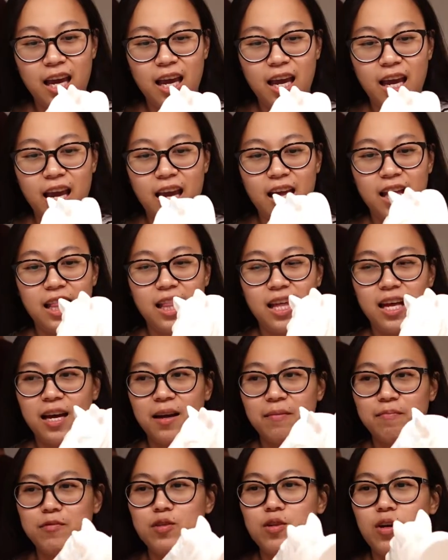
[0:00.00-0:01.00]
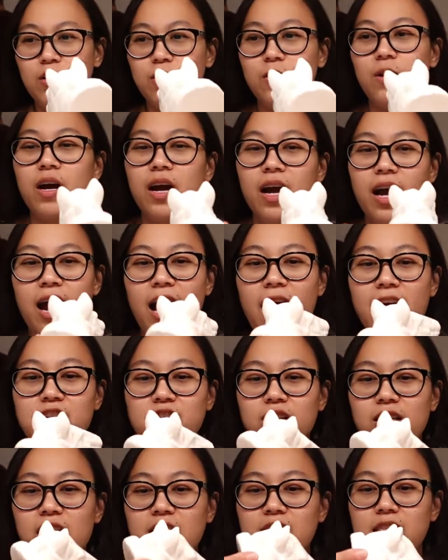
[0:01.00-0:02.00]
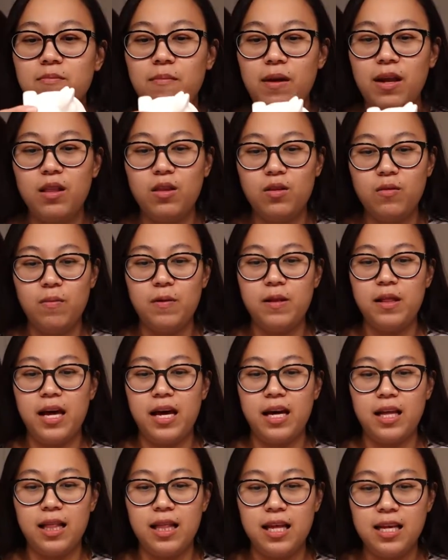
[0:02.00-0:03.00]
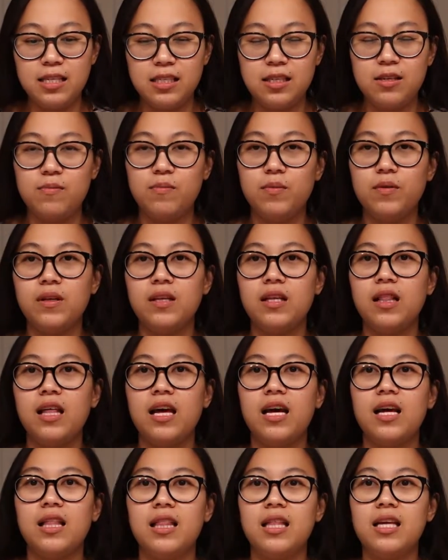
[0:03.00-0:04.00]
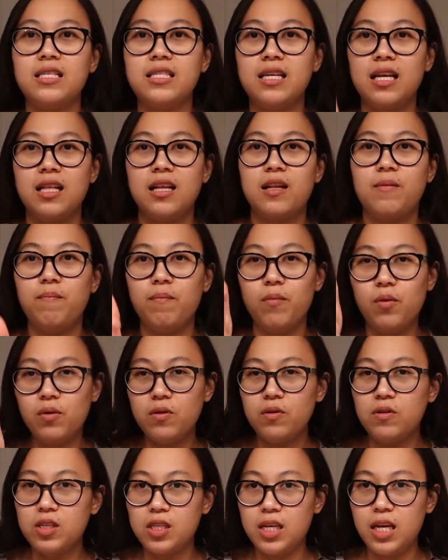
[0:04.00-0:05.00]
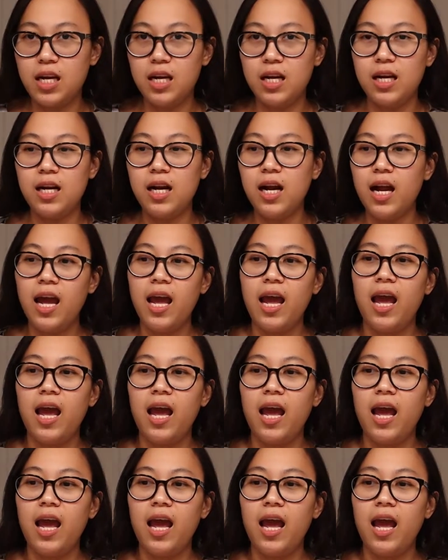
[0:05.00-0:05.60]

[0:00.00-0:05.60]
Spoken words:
And so actually it's meant to be like this. You put it like this and then books here.